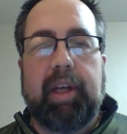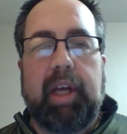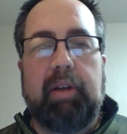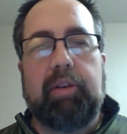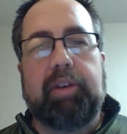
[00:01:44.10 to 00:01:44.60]

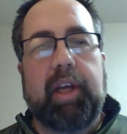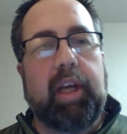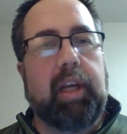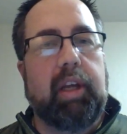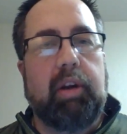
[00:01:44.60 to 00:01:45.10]
He was
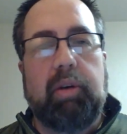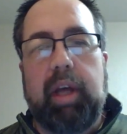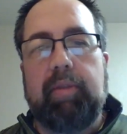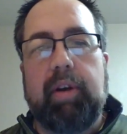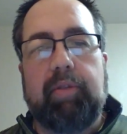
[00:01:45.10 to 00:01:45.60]
saying, you know,
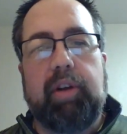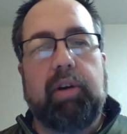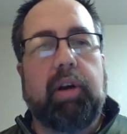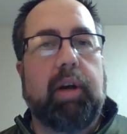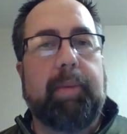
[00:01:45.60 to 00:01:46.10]
even if
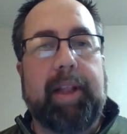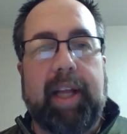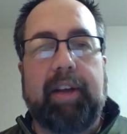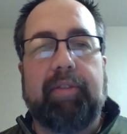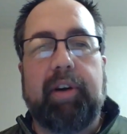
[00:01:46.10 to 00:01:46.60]
you're going to be
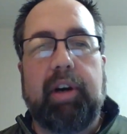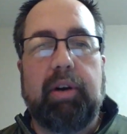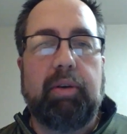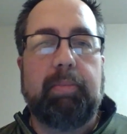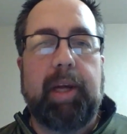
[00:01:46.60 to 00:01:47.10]
late for your
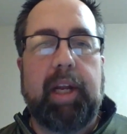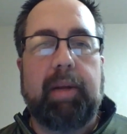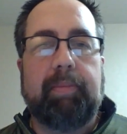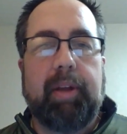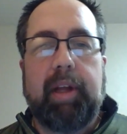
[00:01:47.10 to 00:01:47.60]
own
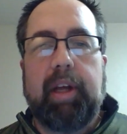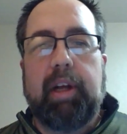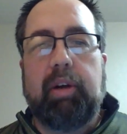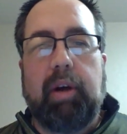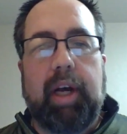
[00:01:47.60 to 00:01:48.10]
meeting,
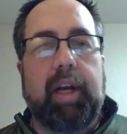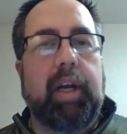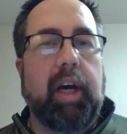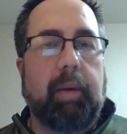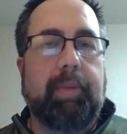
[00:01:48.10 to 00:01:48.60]
go ahead
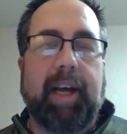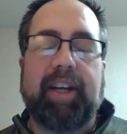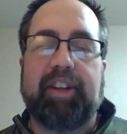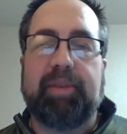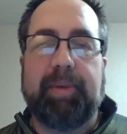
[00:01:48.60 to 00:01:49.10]
and help that
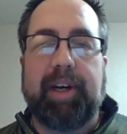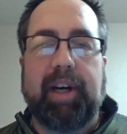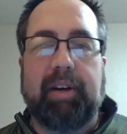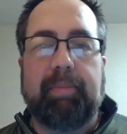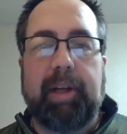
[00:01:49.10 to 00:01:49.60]
customer
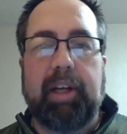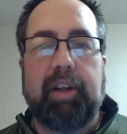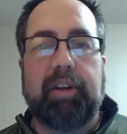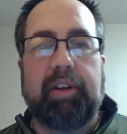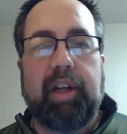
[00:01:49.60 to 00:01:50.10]
out
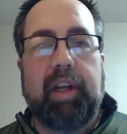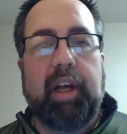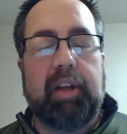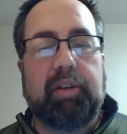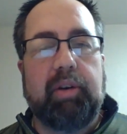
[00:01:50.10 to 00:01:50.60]
because
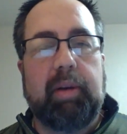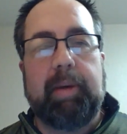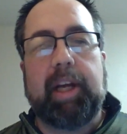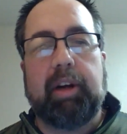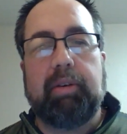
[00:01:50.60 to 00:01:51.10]
it's going to
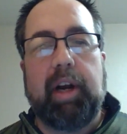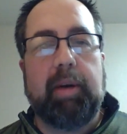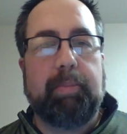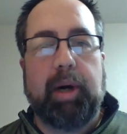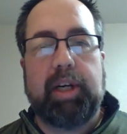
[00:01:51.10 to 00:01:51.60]
make a great
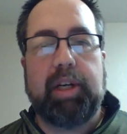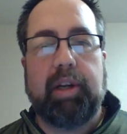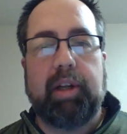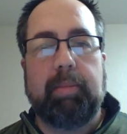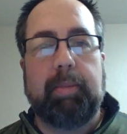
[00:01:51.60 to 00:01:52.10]
impression
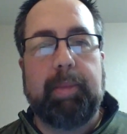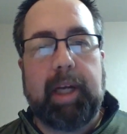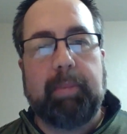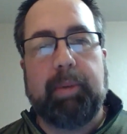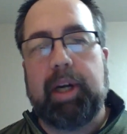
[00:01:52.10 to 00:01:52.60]
on them, a
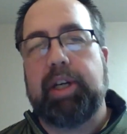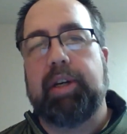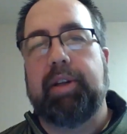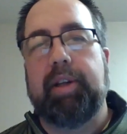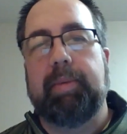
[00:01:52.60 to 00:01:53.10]
big
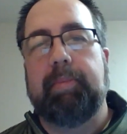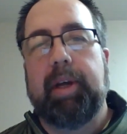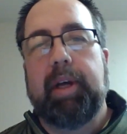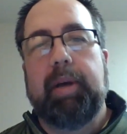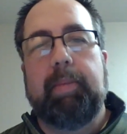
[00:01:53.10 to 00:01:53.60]
impression on them,
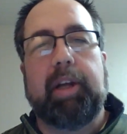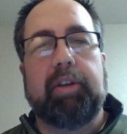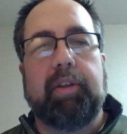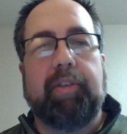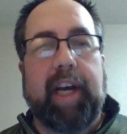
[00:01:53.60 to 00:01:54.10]

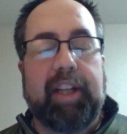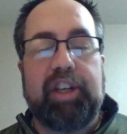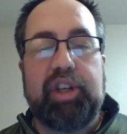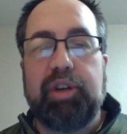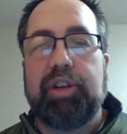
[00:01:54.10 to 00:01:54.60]
because the fact
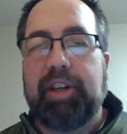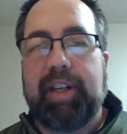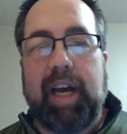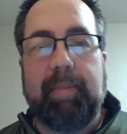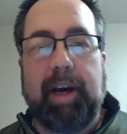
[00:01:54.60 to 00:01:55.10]
that you took
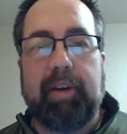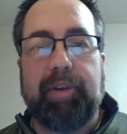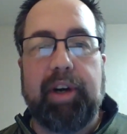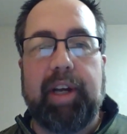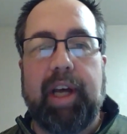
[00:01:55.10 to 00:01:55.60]
time out of
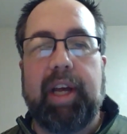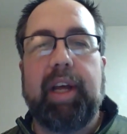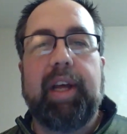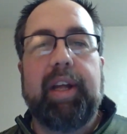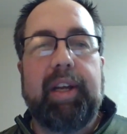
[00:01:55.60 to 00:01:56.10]
your day
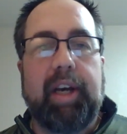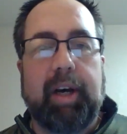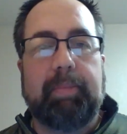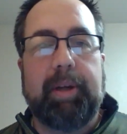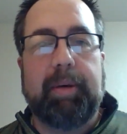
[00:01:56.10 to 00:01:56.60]
to
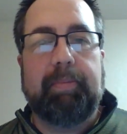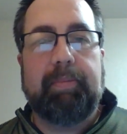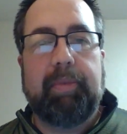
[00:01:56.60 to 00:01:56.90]
help them.